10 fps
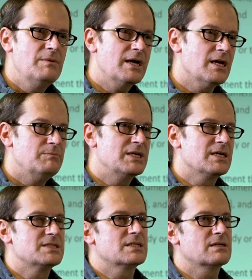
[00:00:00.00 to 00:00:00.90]
Again,
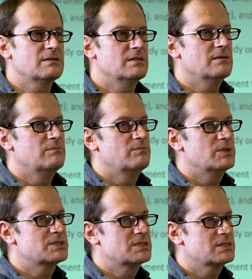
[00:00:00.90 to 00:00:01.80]
because the
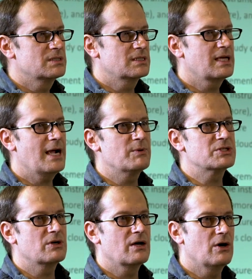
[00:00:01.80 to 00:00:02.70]

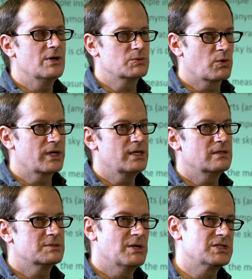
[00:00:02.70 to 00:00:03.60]
cameras are not always
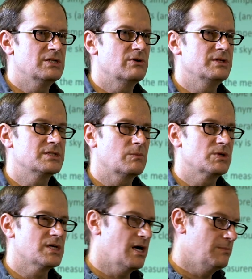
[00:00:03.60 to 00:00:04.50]
working, especially during the
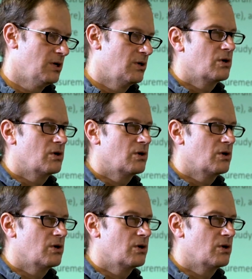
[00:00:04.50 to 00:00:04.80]
summertime